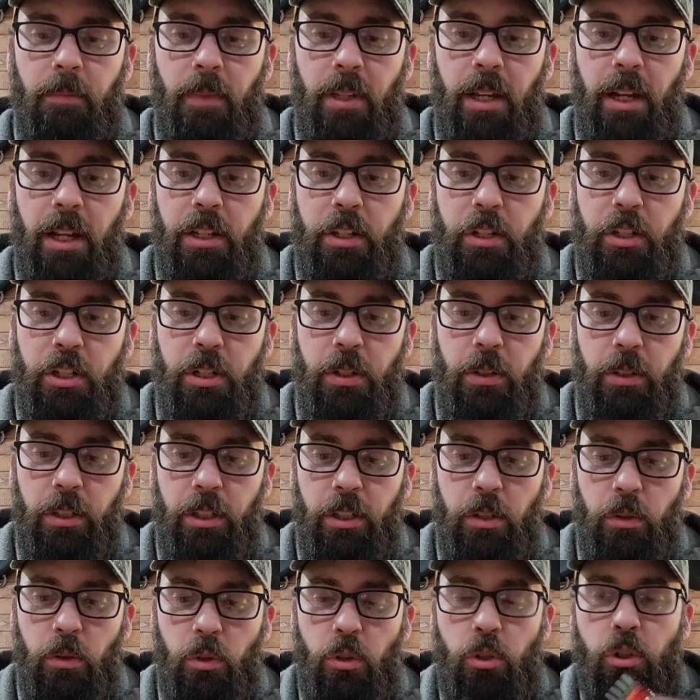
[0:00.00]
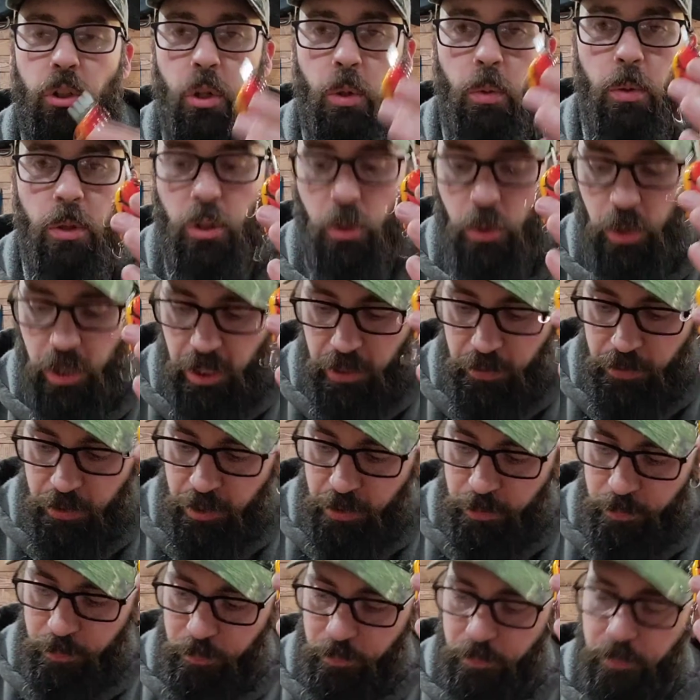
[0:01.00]
I generally use two
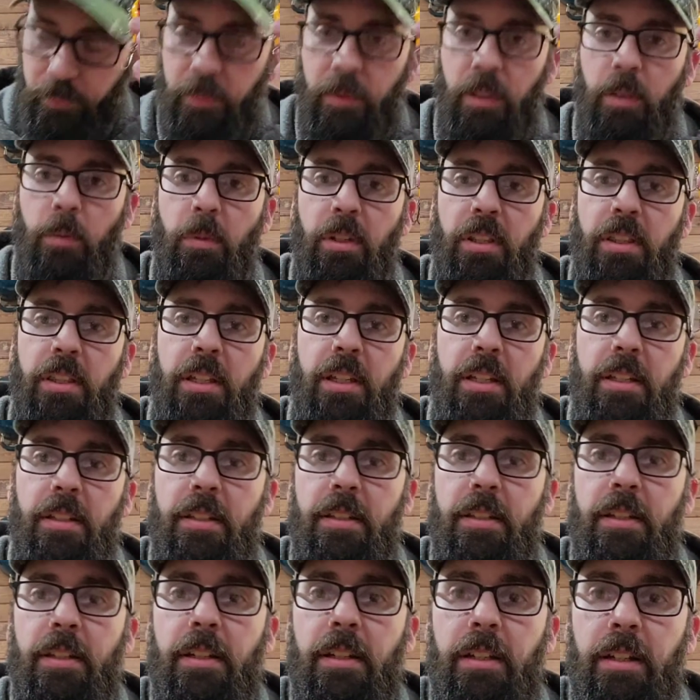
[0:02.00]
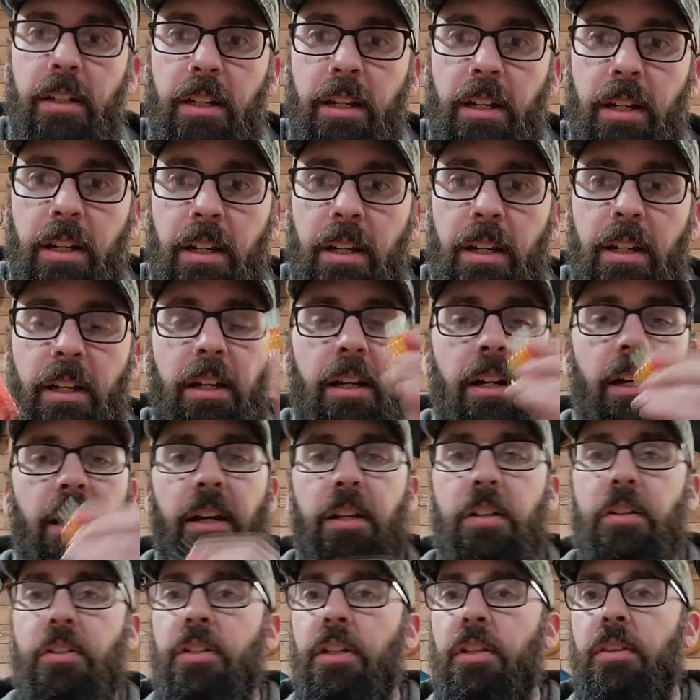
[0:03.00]
retrieves with these. I
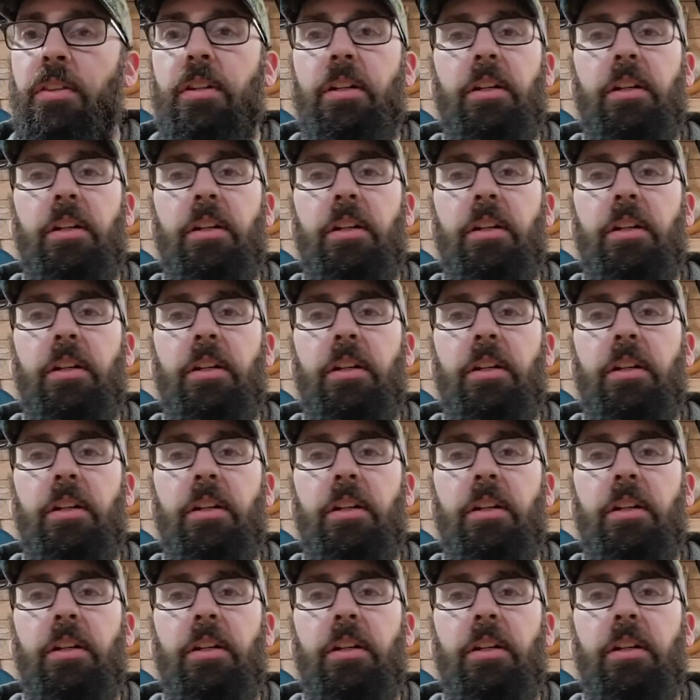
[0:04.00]
either sit